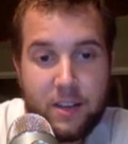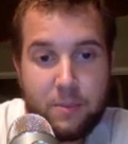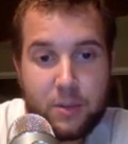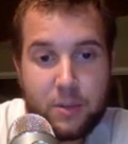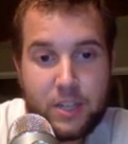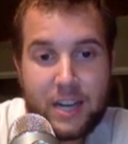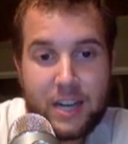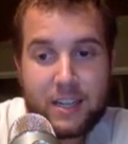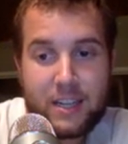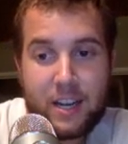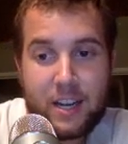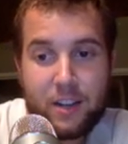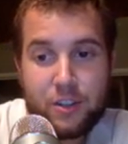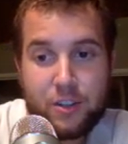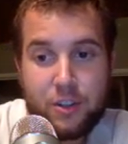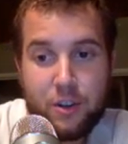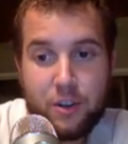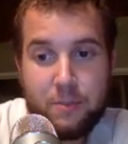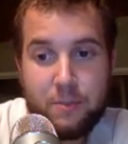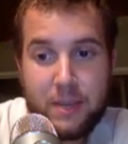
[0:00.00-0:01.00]
projectile
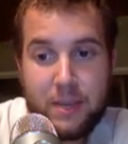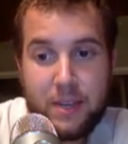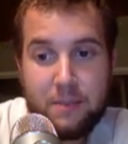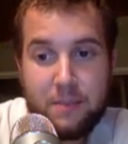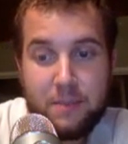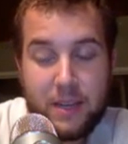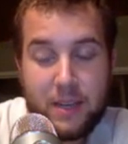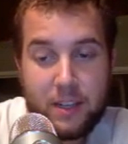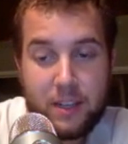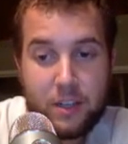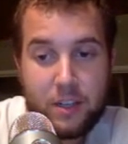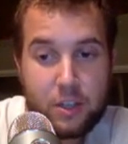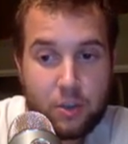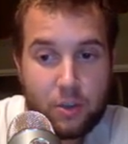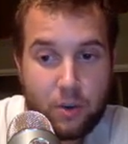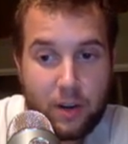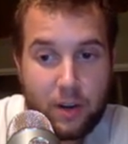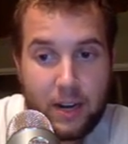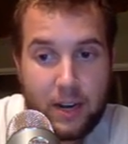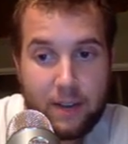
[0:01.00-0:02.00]
should be being
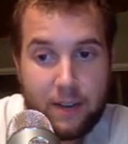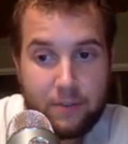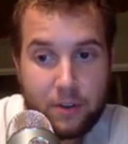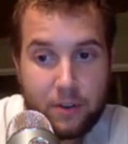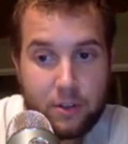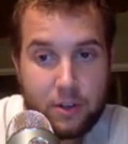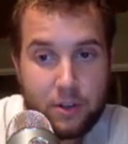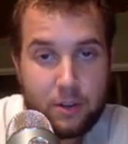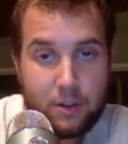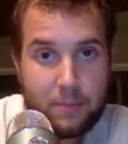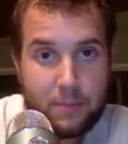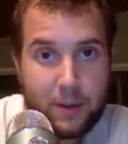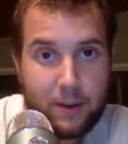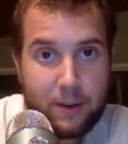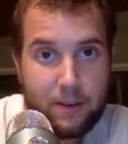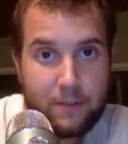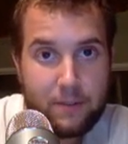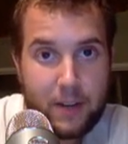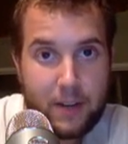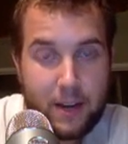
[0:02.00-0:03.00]
destroyed after a certain period
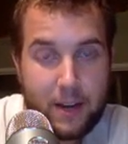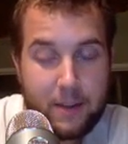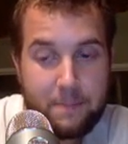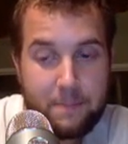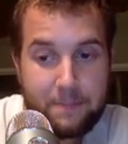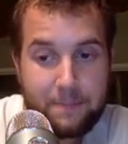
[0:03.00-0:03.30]
of time.